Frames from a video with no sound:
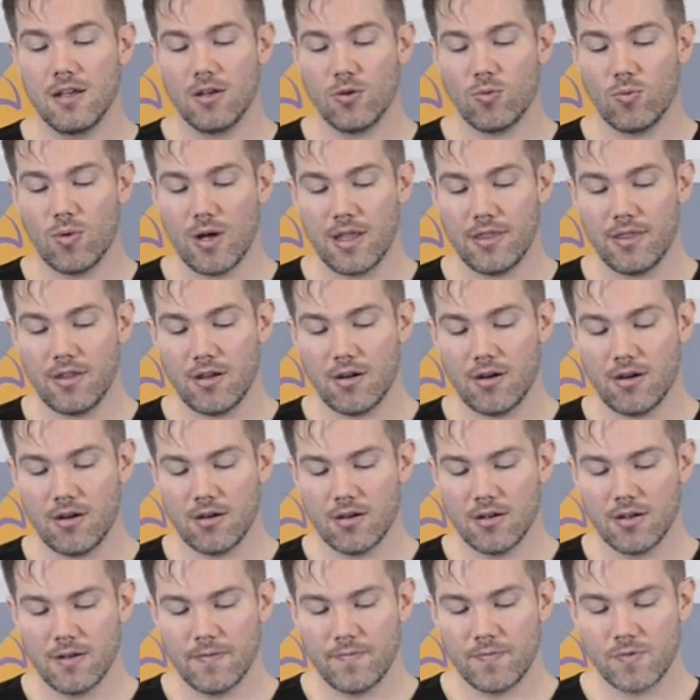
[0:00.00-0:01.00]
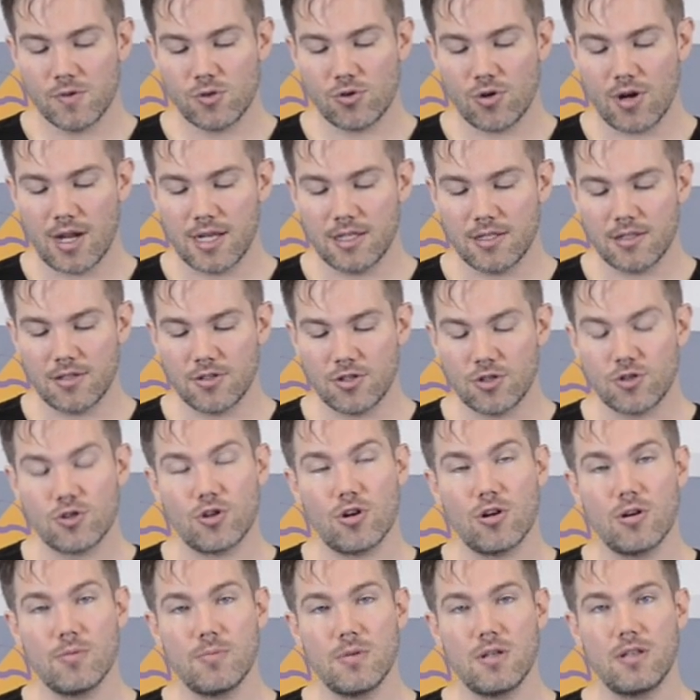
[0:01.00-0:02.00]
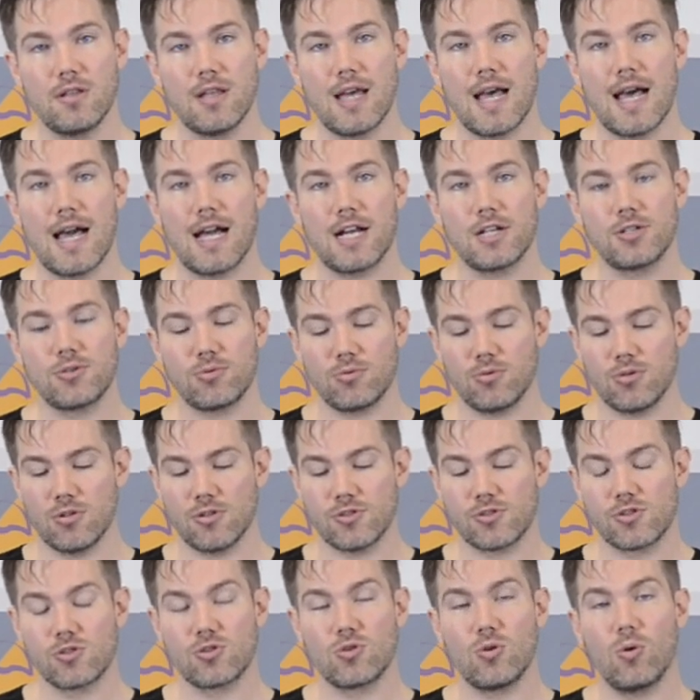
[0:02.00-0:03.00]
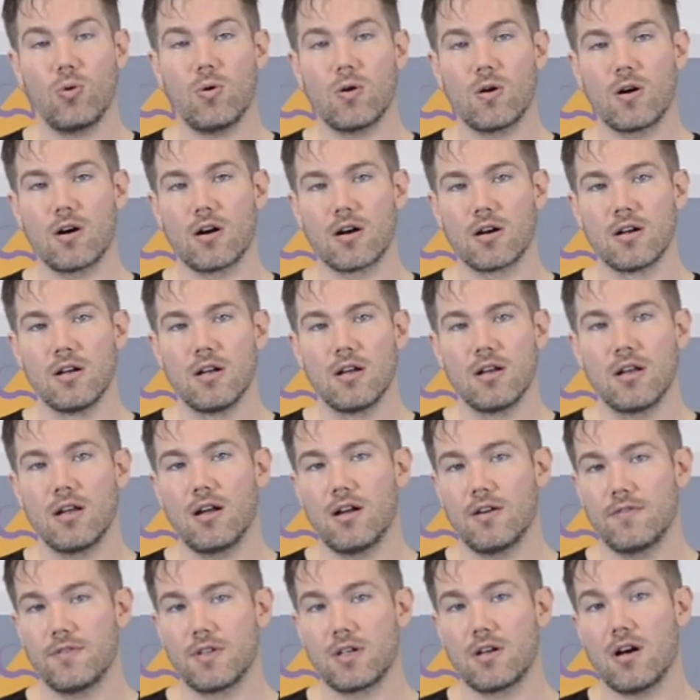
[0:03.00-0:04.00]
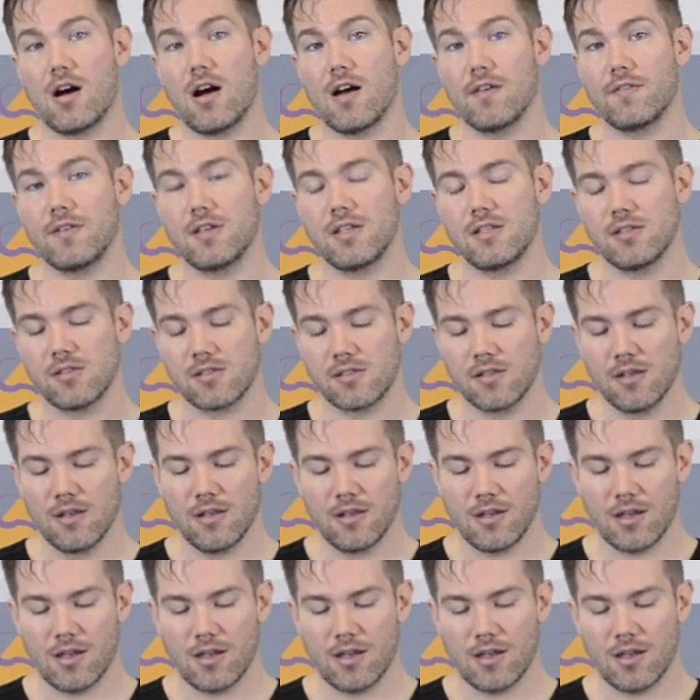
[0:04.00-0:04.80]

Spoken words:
when they're trying to determine the actual score of the coffees.